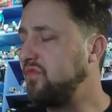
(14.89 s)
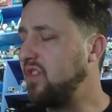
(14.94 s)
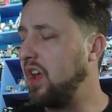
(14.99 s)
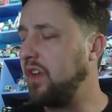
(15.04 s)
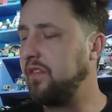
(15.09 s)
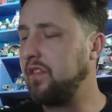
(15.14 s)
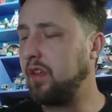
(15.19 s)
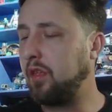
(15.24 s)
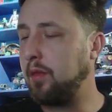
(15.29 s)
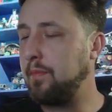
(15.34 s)

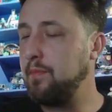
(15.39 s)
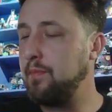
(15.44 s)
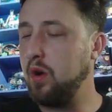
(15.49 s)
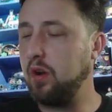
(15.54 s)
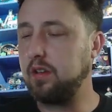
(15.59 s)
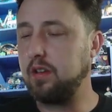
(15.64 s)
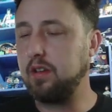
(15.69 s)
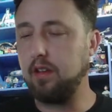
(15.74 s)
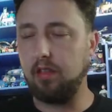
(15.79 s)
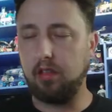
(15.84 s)
This
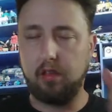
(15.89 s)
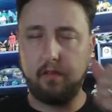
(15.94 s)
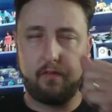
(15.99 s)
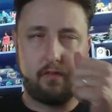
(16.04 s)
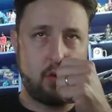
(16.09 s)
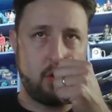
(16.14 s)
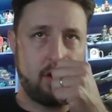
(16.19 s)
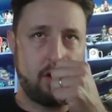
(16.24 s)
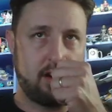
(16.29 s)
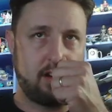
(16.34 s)
book is, of
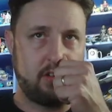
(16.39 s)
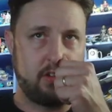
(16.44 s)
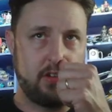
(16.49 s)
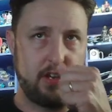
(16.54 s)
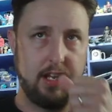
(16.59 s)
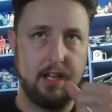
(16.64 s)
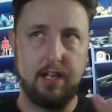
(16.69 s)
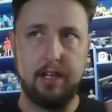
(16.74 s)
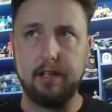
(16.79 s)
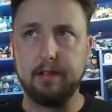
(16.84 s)
course,
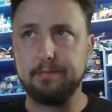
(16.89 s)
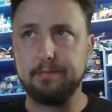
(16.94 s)
the